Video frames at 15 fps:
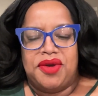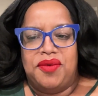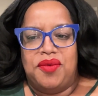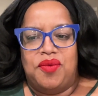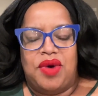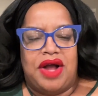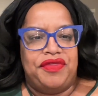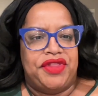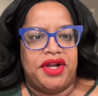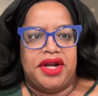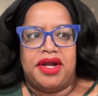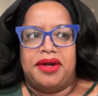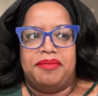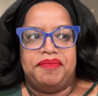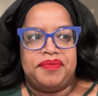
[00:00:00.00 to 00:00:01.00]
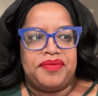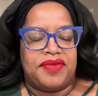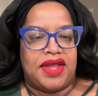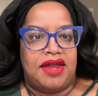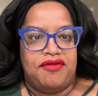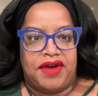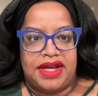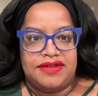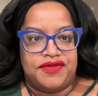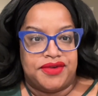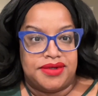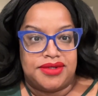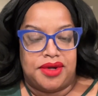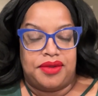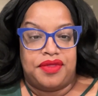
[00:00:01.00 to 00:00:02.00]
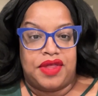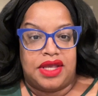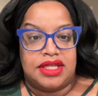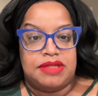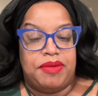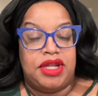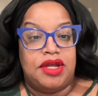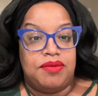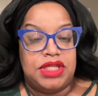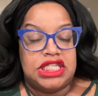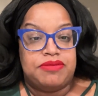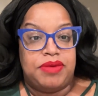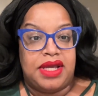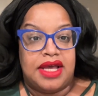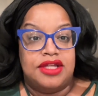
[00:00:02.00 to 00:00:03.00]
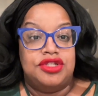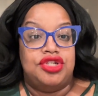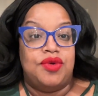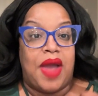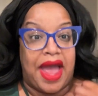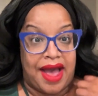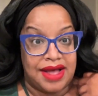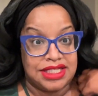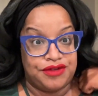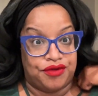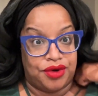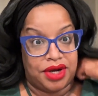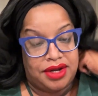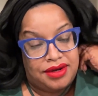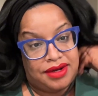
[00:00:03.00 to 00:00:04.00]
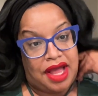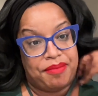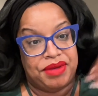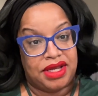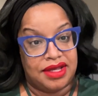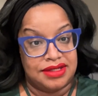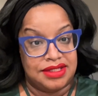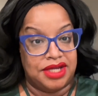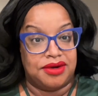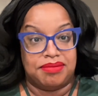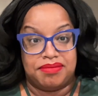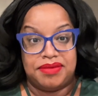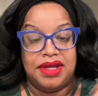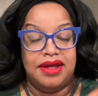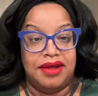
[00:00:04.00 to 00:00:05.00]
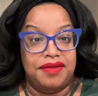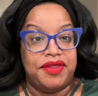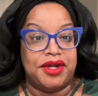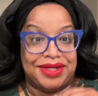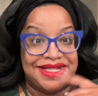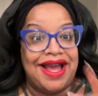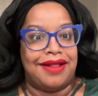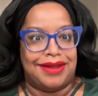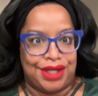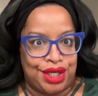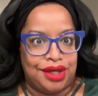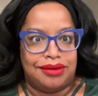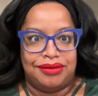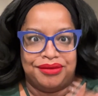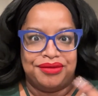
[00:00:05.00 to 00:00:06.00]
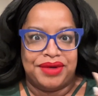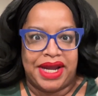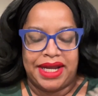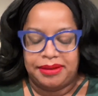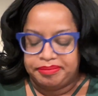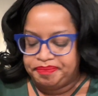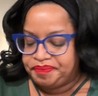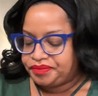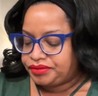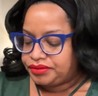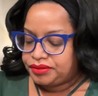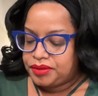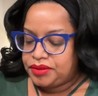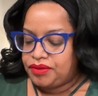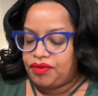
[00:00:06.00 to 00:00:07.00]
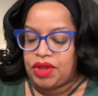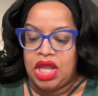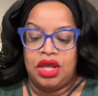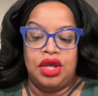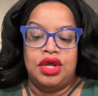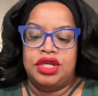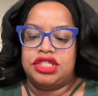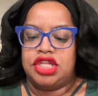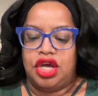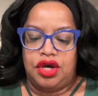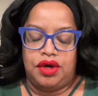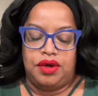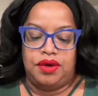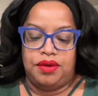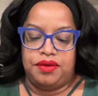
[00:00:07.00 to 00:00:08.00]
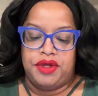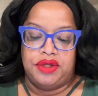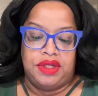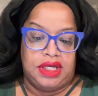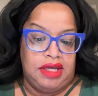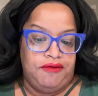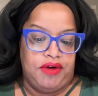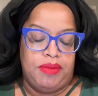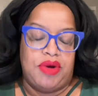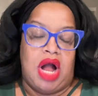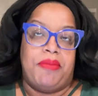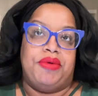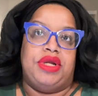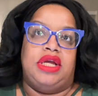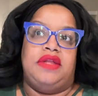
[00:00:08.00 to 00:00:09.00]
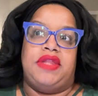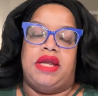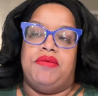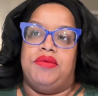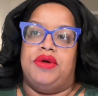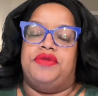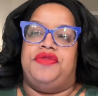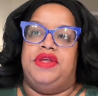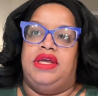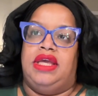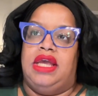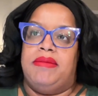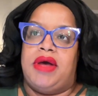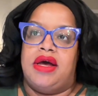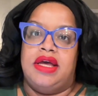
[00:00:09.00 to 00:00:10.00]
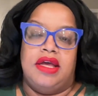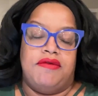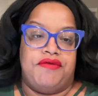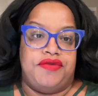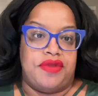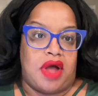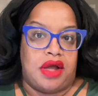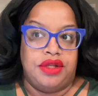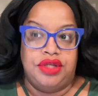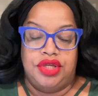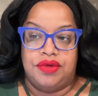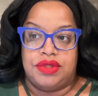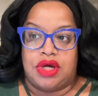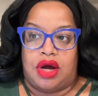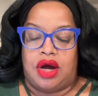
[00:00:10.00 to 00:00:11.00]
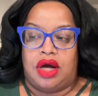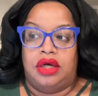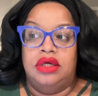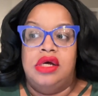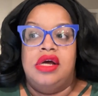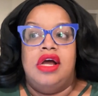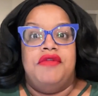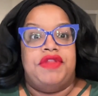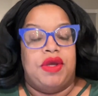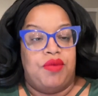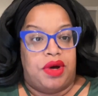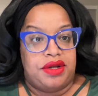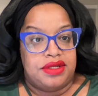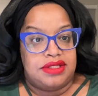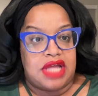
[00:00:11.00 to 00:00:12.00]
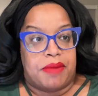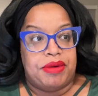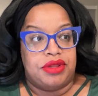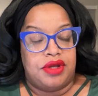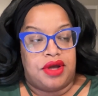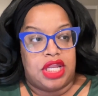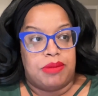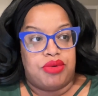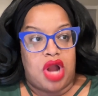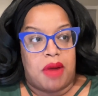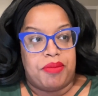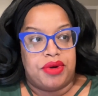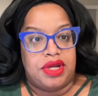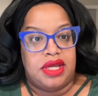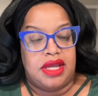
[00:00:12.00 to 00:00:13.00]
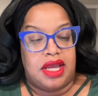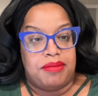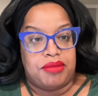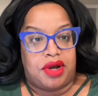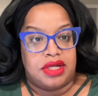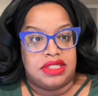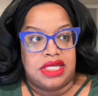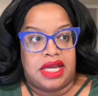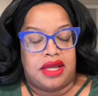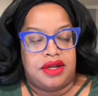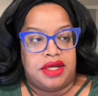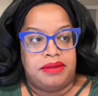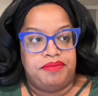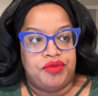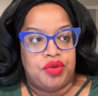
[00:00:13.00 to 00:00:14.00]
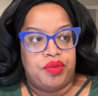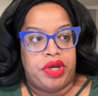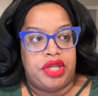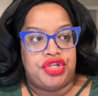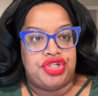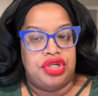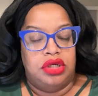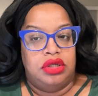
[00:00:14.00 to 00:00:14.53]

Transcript: want their advice for certain things, but it's because you asked for it, not because they're telling you, right? So they're looking for property. They were thinking about, if not in Utah, they wanted to stop and look at a property in Montana, which